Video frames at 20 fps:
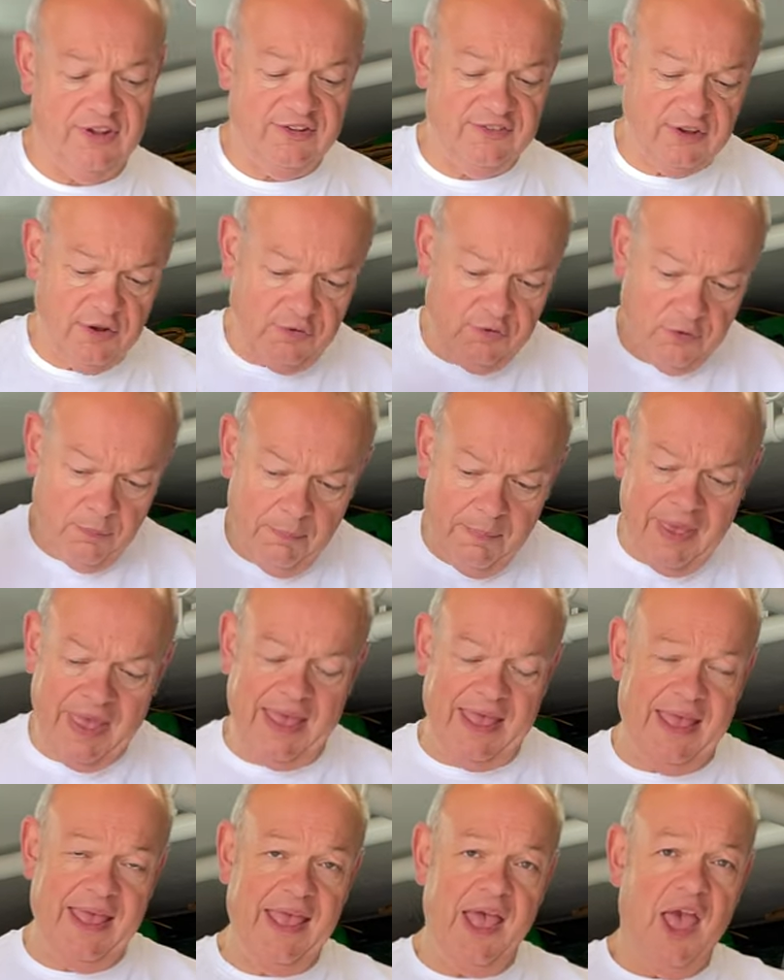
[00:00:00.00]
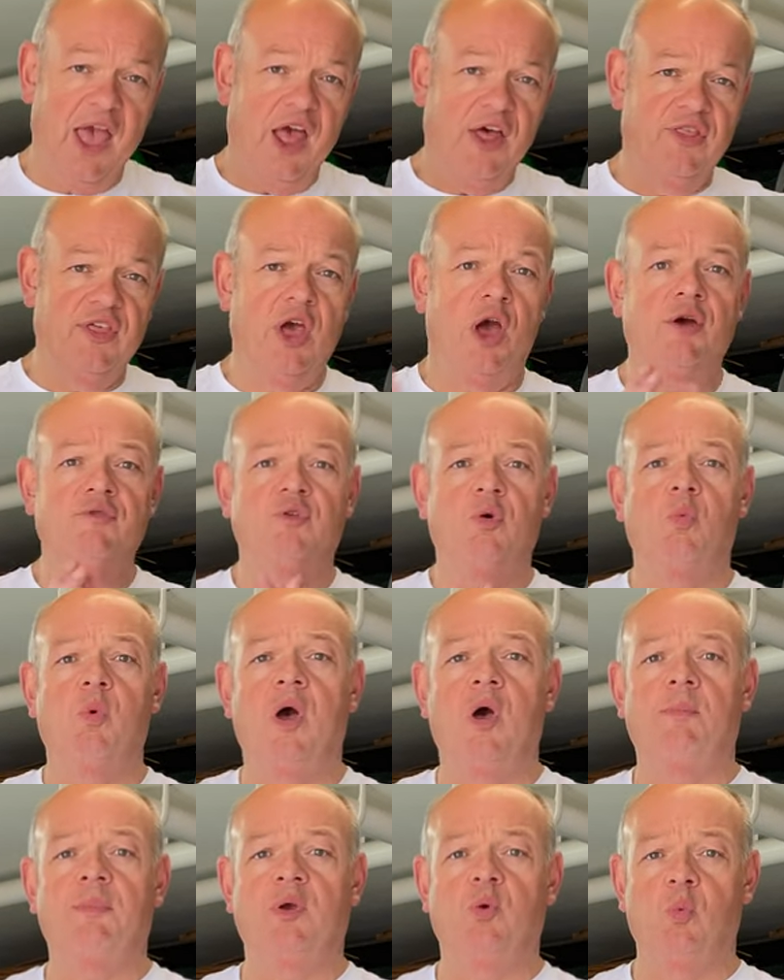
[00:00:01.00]
So for me, the
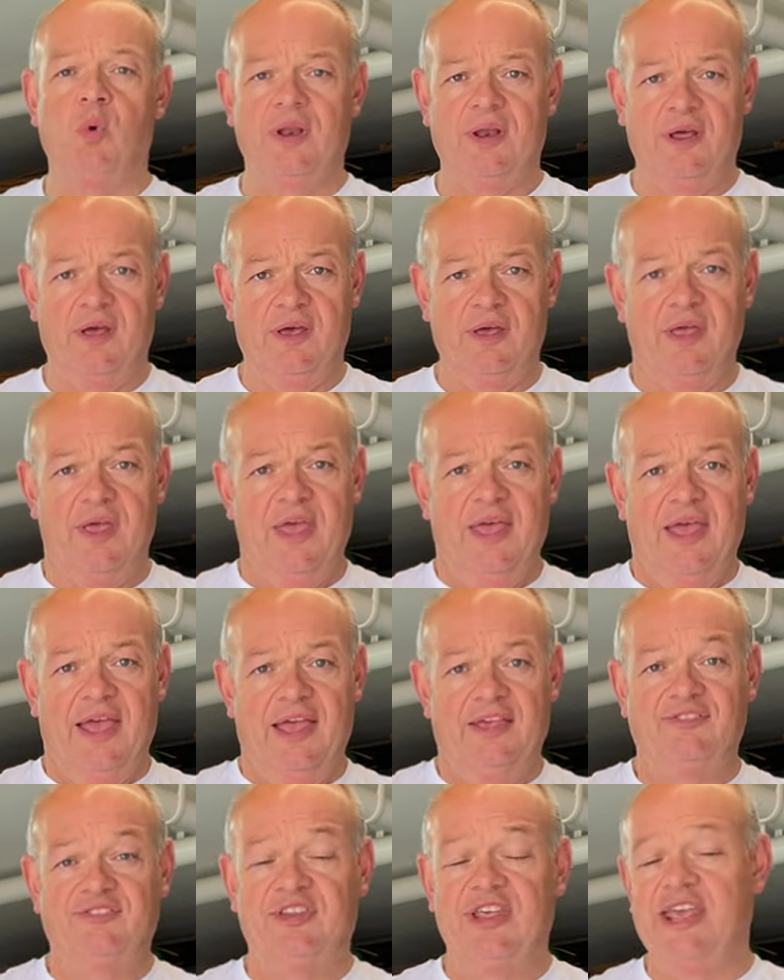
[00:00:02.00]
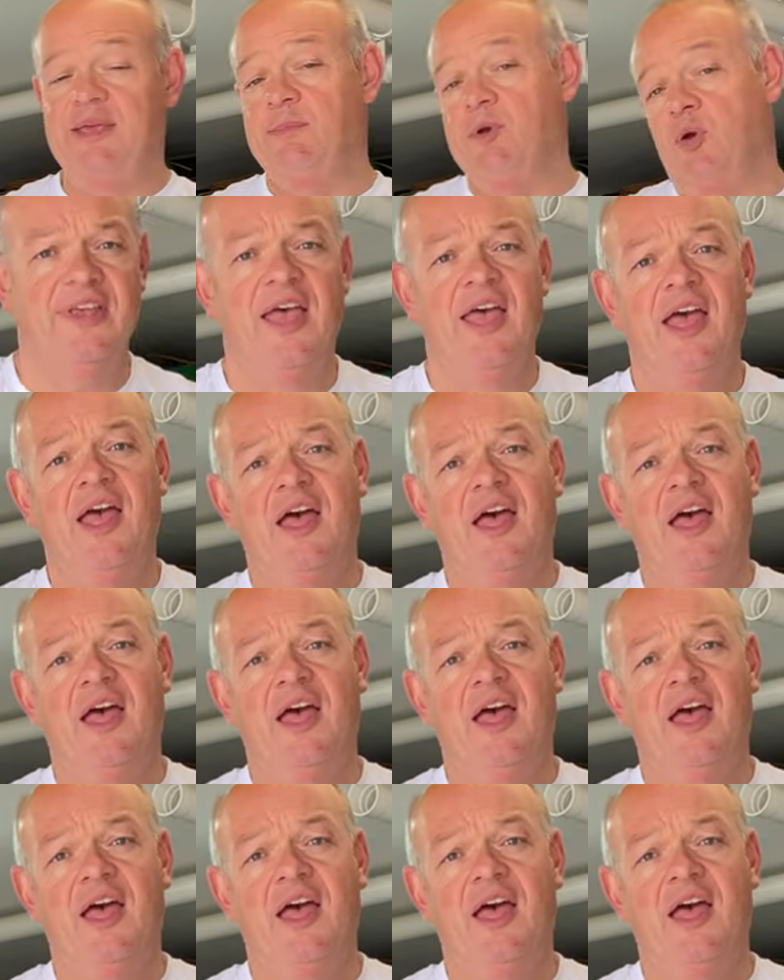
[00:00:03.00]
overwhelming winner is Temu.